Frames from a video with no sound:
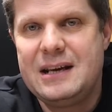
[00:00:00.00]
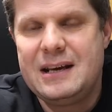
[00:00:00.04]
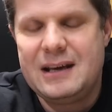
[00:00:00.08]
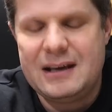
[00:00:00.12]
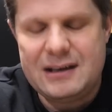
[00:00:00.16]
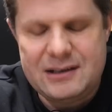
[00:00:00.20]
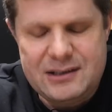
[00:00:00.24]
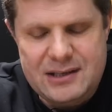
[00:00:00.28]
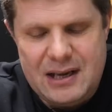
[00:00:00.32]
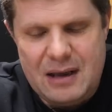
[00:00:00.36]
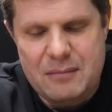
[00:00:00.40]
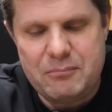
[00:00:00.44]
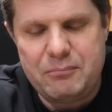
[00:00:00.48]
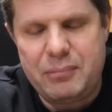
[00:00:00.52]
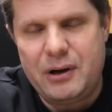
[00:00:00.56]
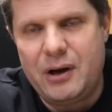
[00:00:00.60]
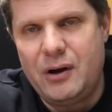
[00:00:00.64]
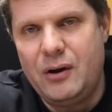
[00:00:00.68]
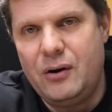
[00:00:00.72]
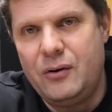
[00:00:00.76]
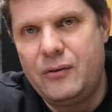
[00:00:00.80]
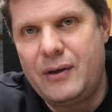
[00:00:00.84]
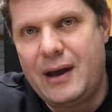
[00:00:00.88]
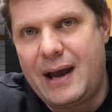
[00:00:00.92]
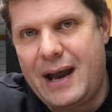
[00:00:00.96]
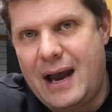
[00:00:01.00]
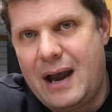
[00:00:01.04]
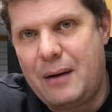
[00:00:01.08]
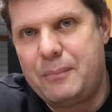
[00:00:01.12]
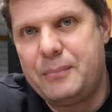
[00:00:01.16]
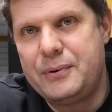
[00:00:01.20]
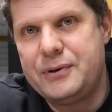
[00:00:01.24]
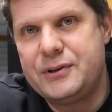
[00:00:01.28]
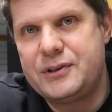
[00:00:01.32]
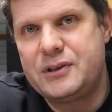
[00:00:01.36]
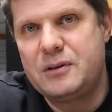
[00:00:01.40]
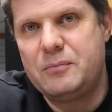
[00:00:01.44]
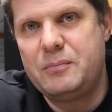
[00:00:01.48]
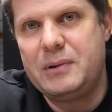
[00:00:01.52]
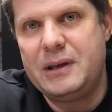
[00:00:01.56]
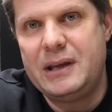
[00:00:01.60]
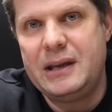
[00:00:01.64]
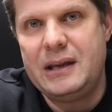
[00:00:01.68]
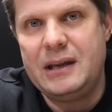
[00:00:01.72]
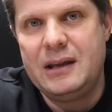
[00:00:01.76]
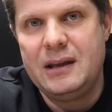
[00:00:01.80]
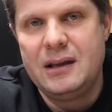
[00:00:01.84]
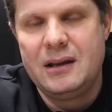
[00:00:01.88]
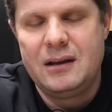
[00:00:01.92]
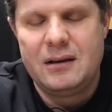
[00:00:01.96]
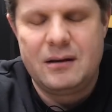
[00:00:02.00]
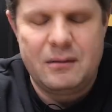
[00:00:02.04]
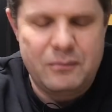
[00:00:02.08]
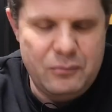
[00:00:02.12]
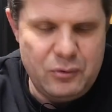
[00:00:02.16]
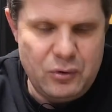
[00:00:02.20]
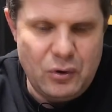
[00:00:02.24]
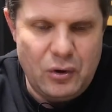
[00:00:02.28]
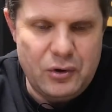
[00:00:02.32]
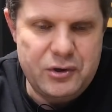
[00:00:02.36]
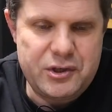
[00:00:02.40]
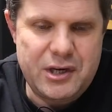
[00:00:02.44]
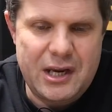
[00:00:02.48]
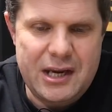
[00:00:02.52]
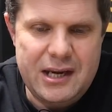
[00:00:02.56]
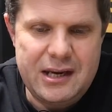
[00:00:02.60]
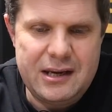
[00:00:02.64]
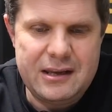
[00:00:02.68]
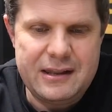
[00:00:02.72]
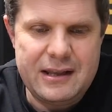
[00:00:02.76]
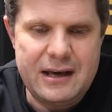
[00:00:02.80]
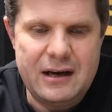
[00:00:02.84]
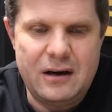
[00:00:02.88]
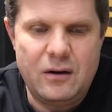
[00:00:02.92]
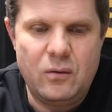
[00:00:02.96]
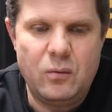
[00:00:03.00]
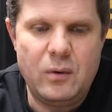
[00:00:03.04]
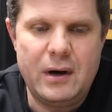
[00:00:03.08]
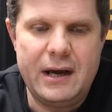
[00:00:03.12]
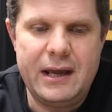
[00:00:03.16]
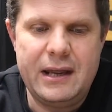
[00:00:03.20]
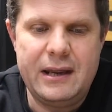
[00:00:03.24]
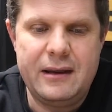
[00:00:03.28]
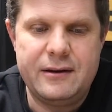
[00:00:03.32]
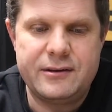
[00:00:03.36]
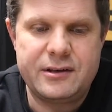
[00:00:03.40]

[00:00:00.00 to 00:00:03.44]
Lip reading: and tempo that happens to be, not taking that away.